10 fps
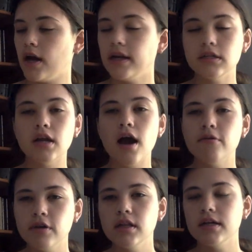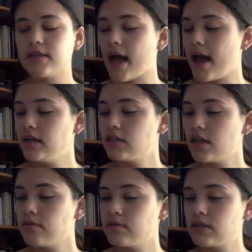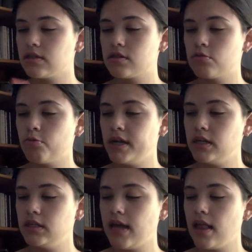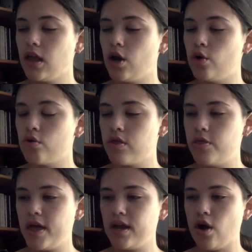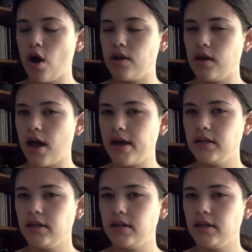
I did not realize that. I just thought it was this weird yellow thing on it.